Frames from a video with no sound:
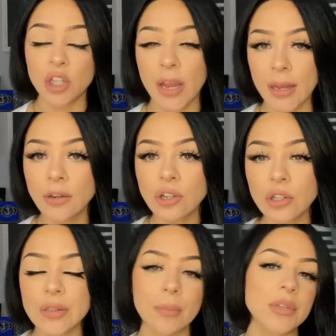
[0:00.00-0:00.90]

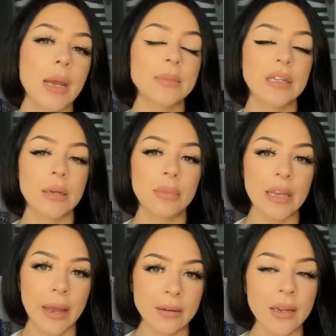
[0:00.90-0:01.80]
change. Sometimes it can
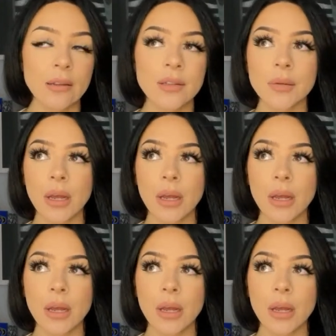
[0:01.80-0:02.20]
be endings.